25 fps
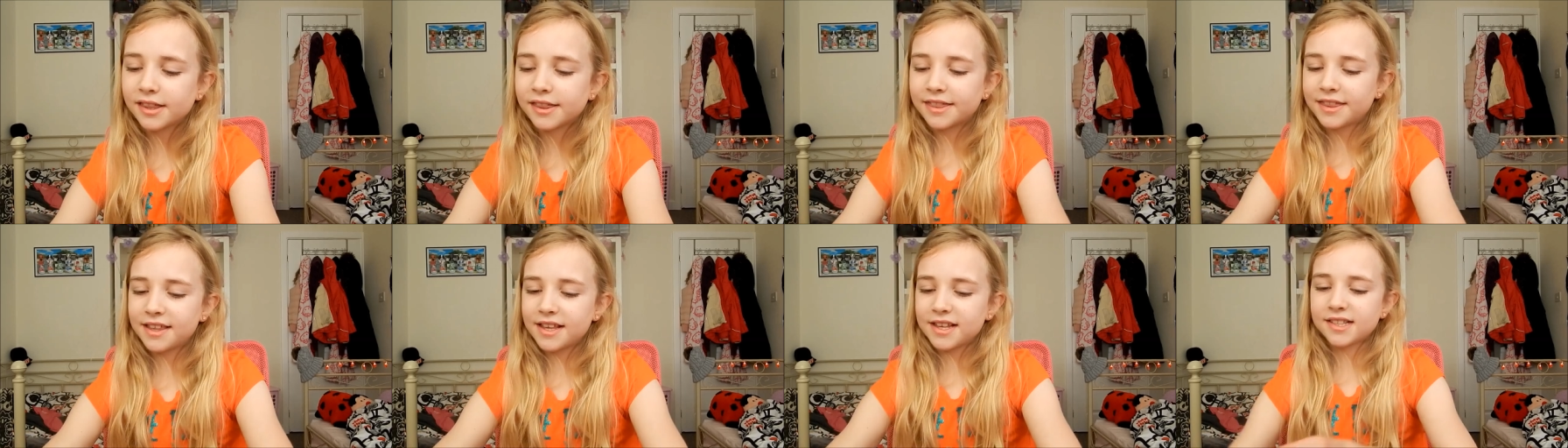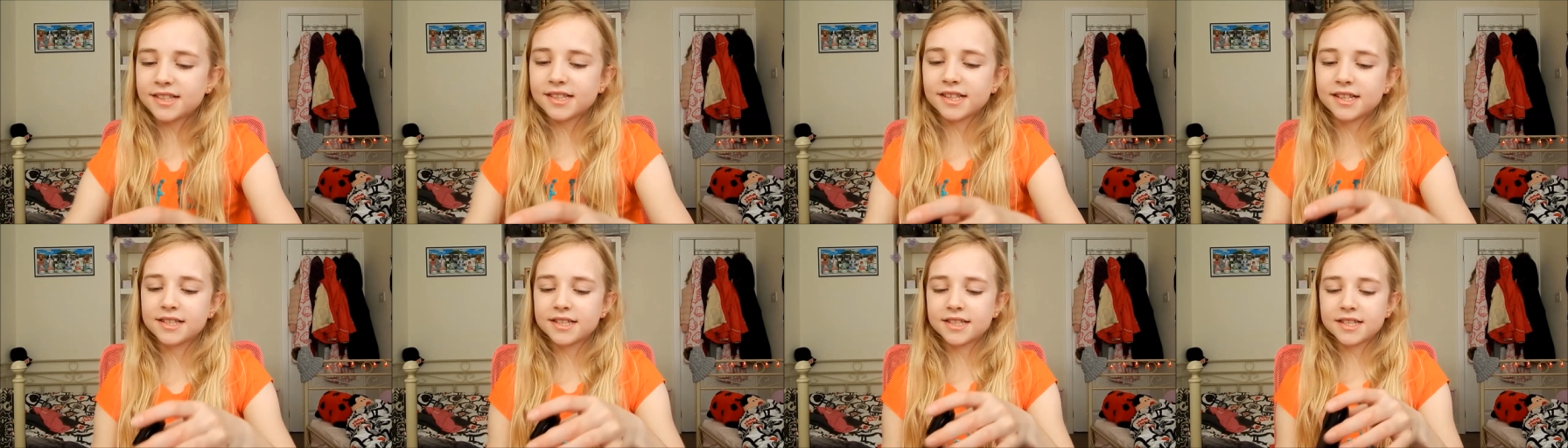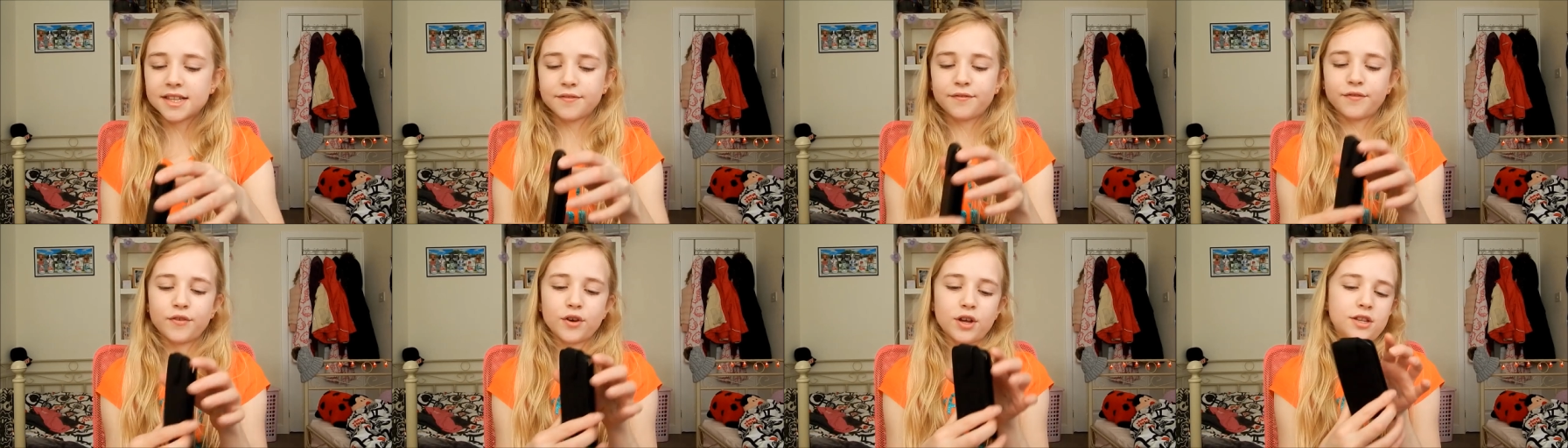this is
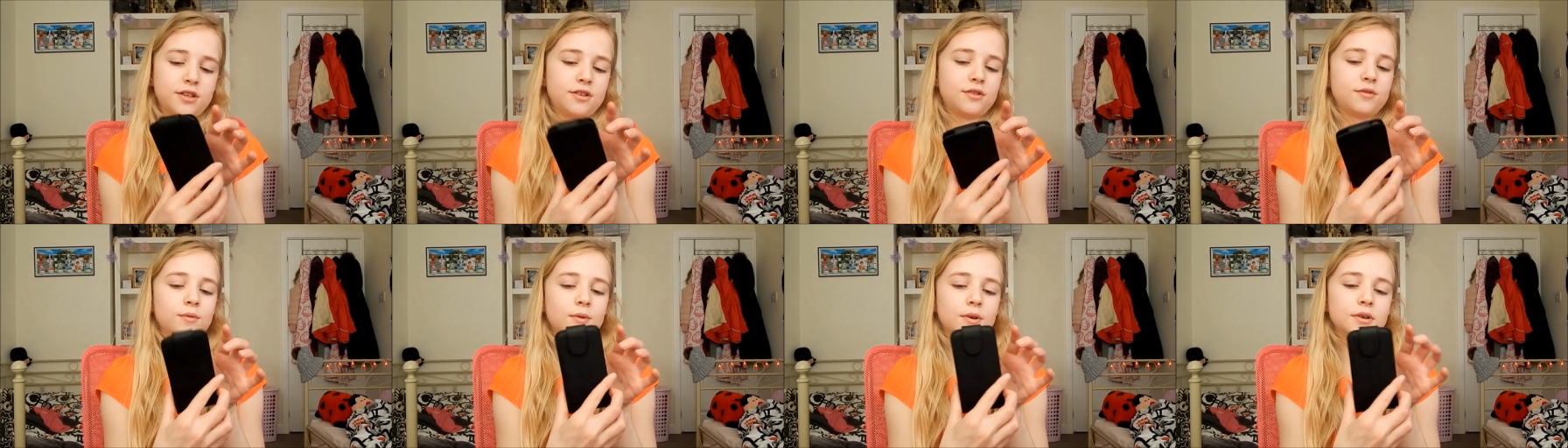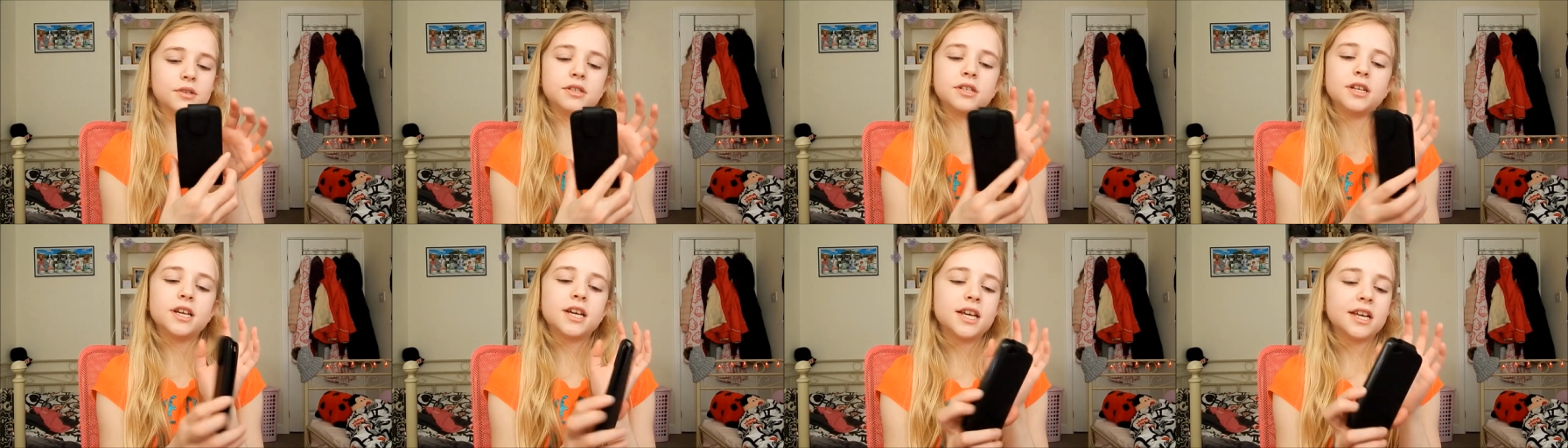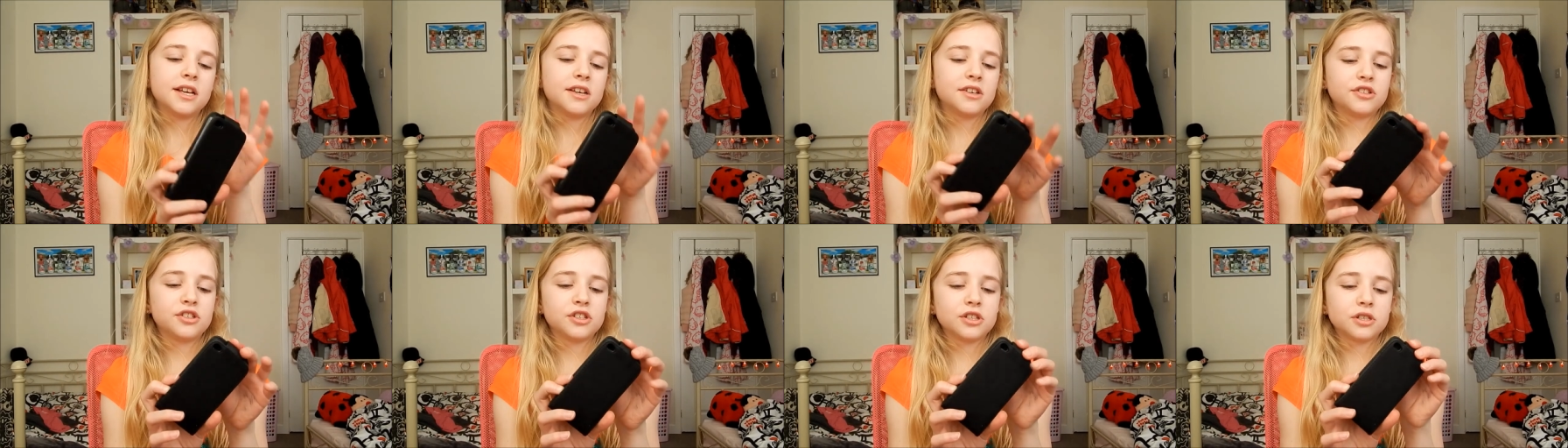the first one.
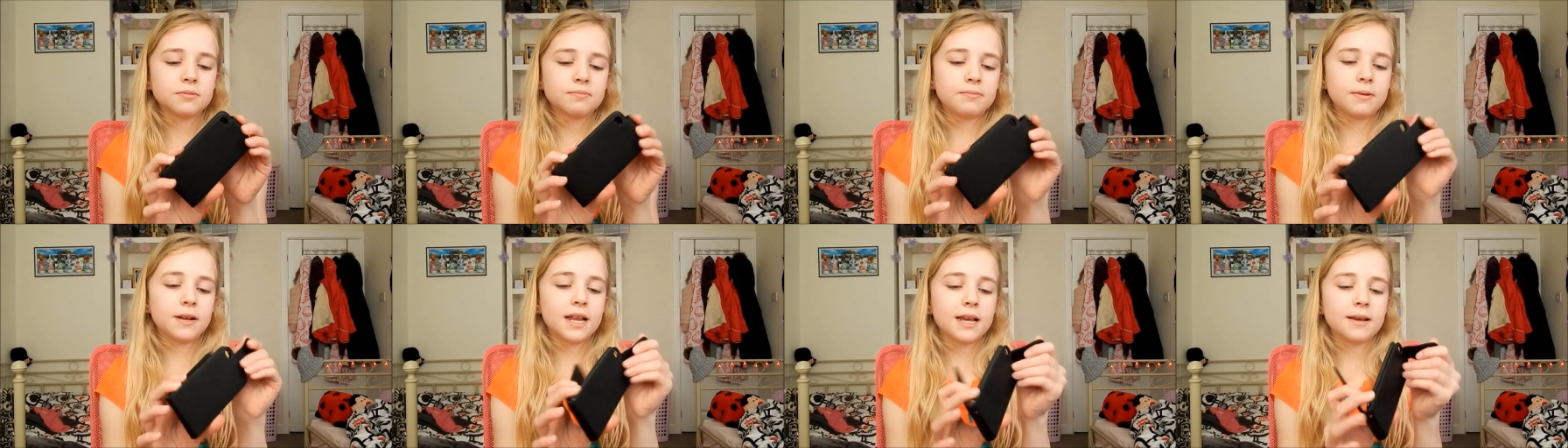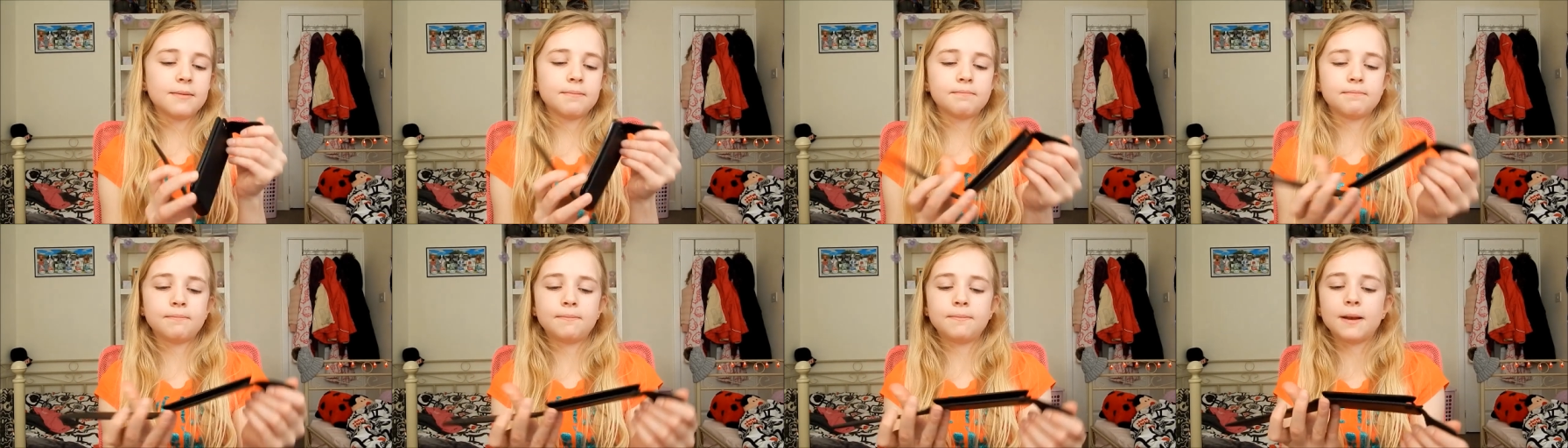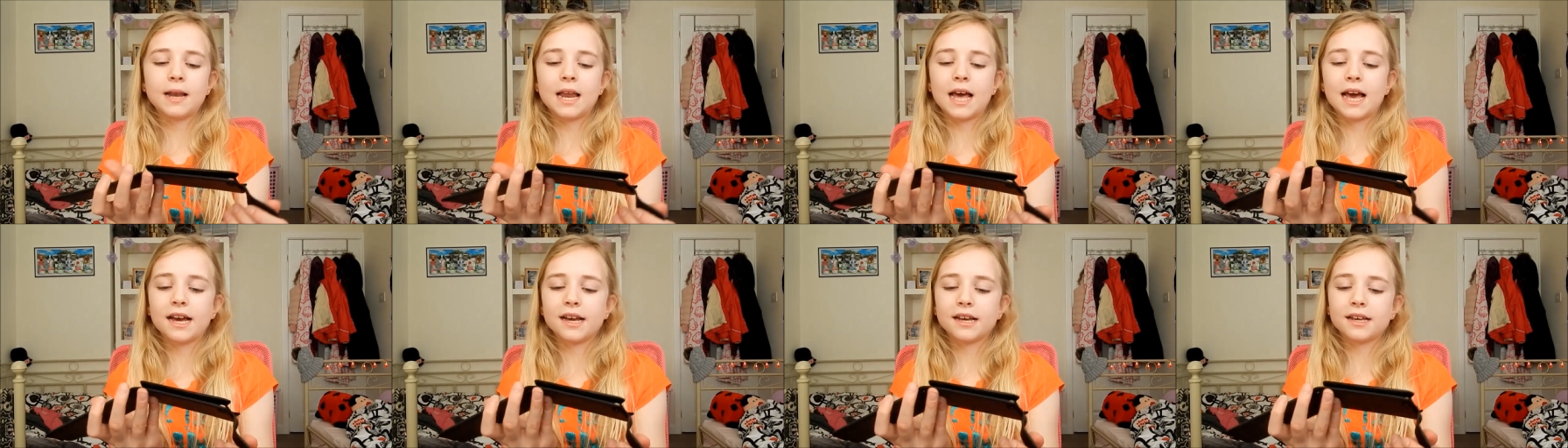It's just plain
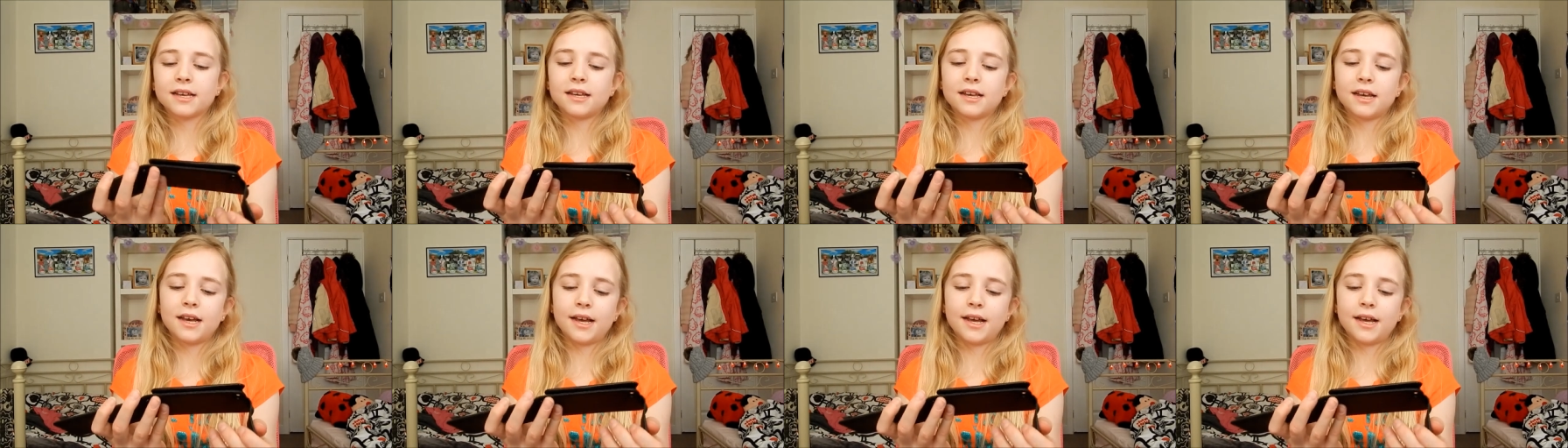black,